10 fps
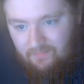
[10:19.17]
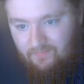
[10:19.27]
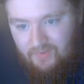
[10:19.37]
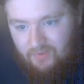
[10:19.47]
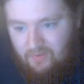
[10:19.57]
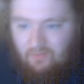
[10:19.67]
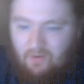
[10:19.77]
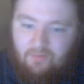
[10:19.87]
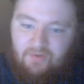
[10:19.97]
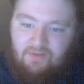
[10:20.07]
So that
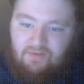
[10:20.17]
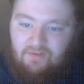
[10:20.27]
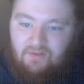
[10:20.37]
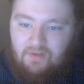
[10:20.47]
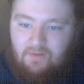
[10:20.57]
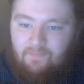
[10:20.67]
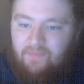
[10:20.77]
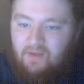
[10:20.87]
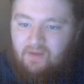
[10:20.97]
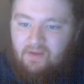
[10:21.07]
represents the
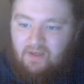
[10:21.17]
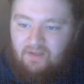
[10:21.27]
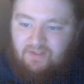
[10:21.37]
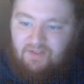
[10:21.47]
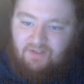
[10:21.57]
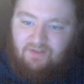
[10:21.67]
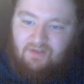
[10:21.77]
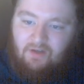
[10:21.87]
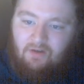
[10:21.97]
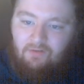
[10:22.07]
existence
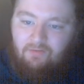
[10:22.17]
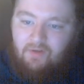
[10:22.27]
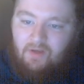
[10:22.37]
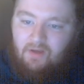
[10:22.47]
of